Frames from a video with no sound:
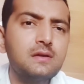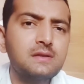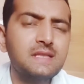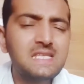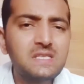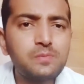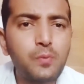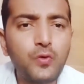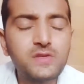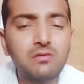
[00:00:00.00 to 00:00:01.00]
This
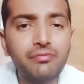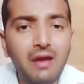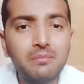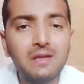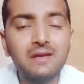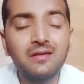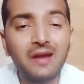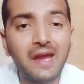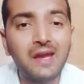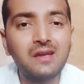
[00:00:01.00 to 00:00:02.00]
was the familiar
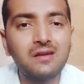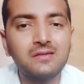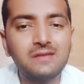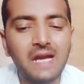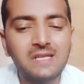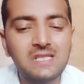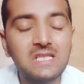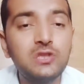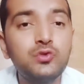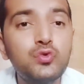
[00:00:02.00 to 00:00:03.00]
ache that she
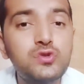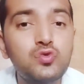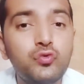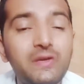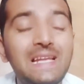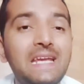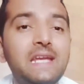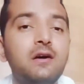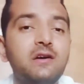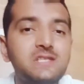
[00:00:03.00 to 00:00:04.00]
used to feel in
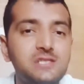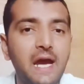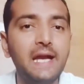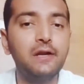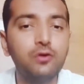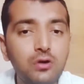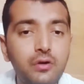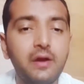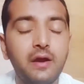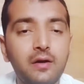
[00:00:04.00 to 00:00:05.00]
her
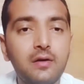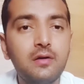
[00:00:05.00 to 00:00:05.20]
childhood here.